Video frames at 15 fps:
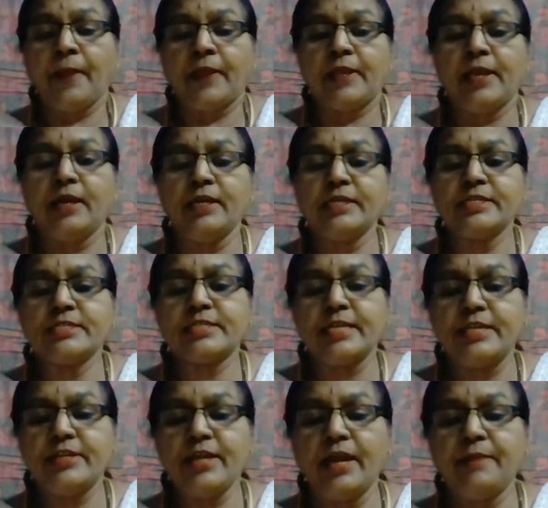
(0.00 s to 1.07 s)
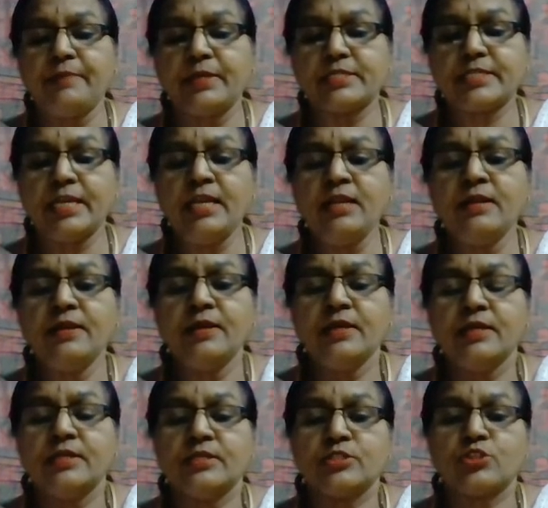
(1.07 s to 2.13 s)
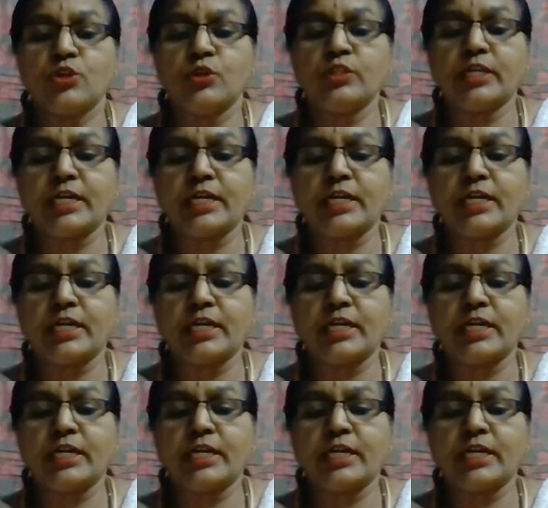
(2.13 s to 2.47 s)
Here it is India and Brazil. So the